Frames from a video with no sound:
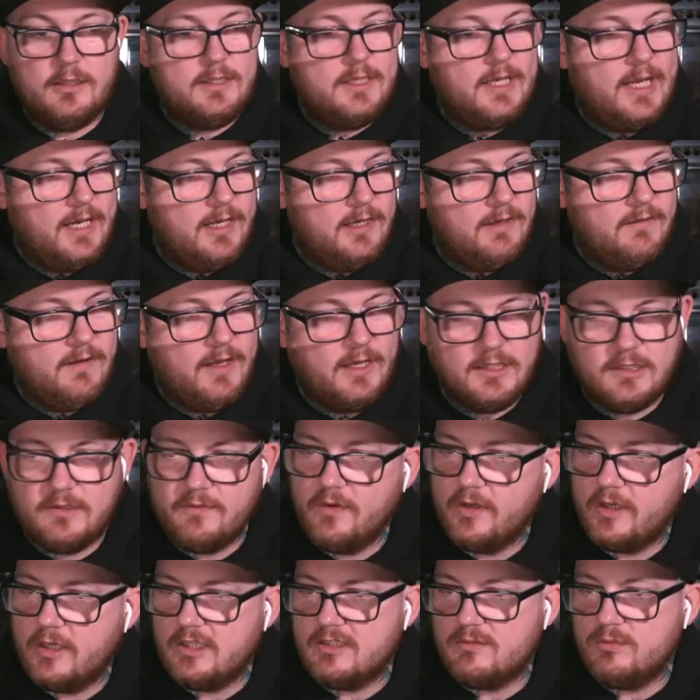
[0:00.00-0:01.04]
getting nice
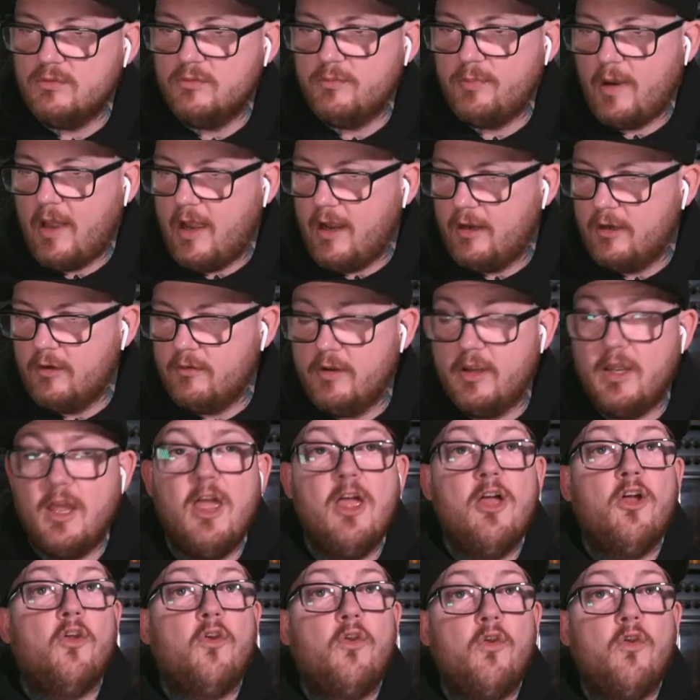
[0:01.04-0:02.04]
fucking smooth black and grey.